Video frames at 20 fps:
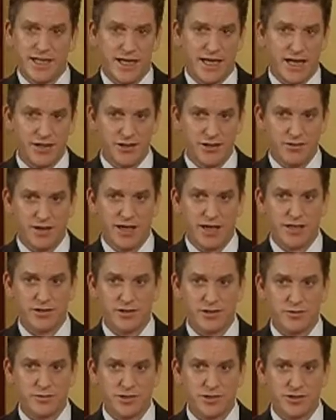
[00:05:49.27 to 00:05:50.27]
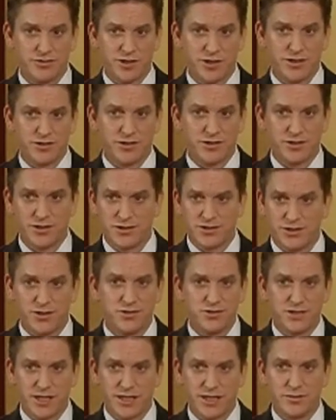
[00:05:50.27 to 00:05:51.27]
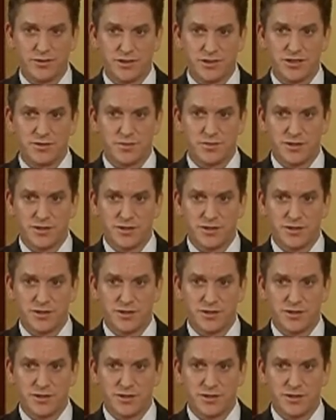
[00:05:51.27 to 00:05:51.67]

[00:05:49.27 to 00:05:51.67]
And how do you handle the restrictions associated with this